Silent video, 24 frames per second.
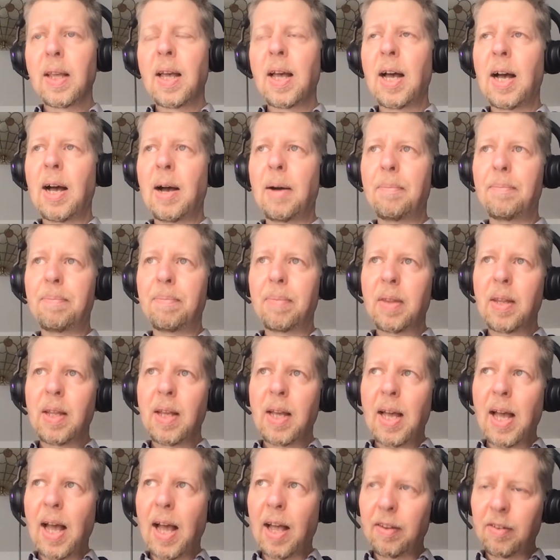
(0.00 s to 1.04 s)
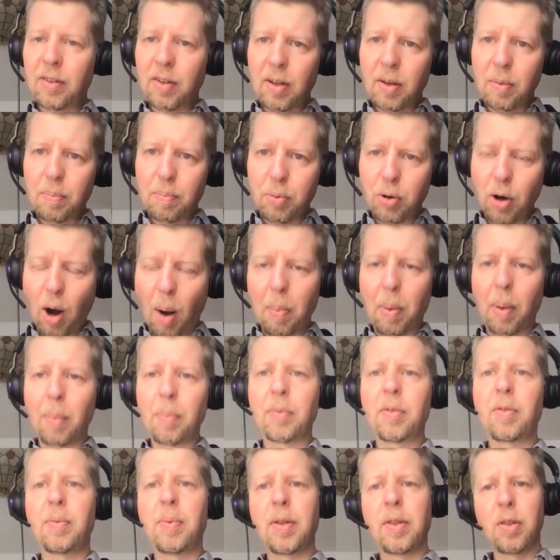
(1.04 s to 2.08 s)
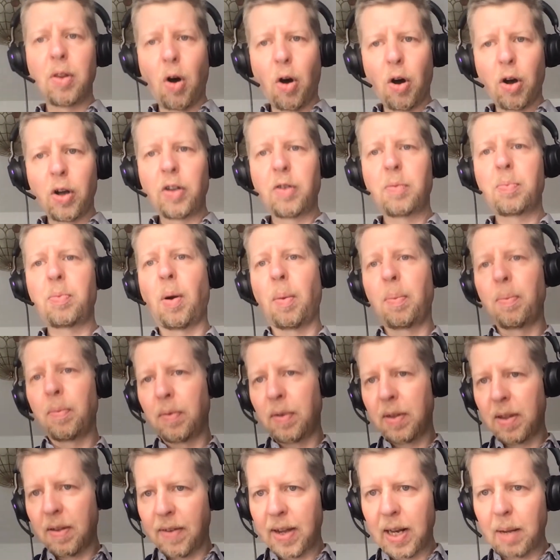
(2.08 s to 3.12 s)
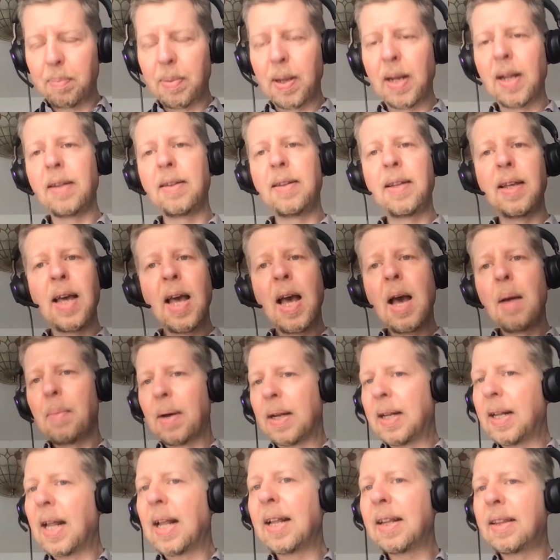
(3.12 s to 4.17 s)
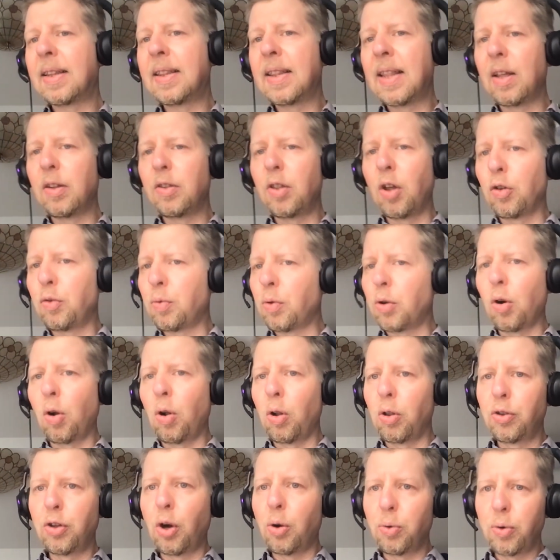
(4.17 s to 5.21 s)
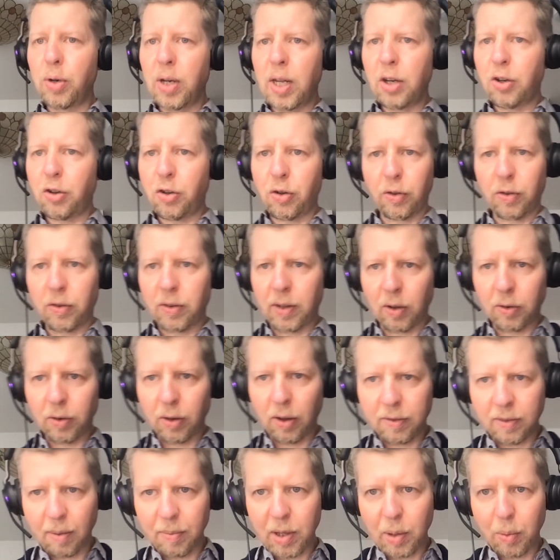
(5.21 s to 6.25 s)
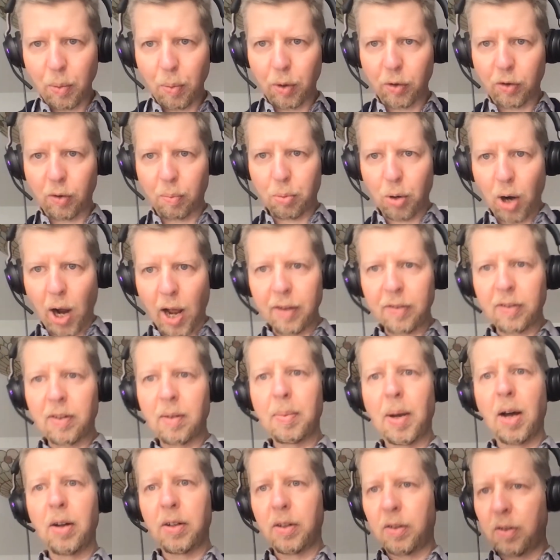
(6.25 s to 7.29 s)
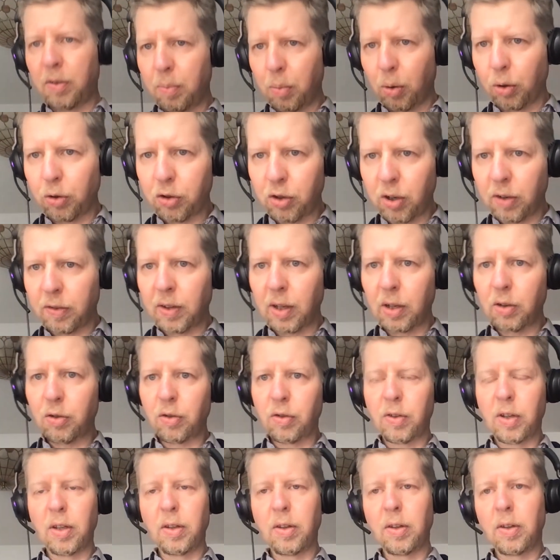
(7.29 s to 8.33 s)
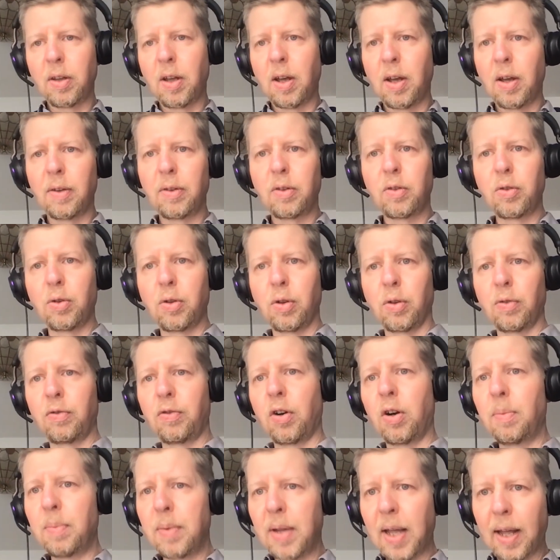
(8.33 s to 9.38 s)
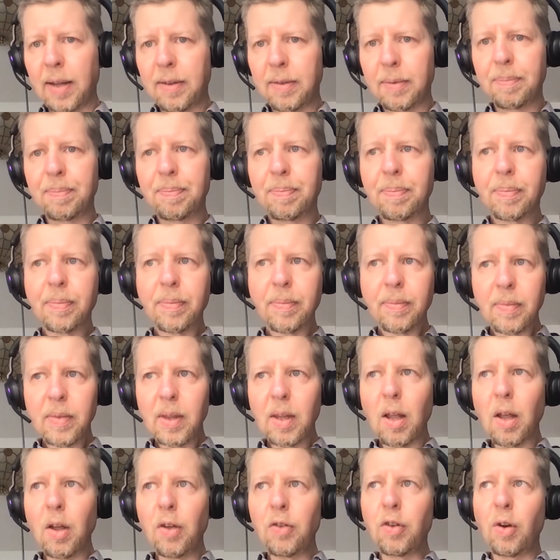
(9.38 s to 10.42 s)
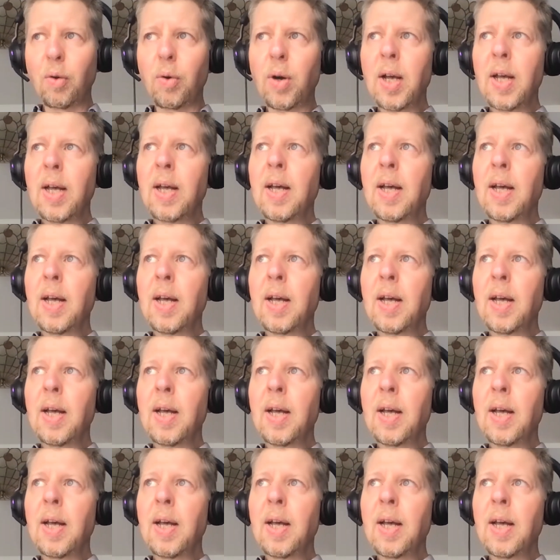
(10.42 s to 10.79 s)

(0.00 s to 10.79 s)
has problems with noise, problems with availability. But those were all known issues, not something we were surprised about. It was just interesting to confirm that. So,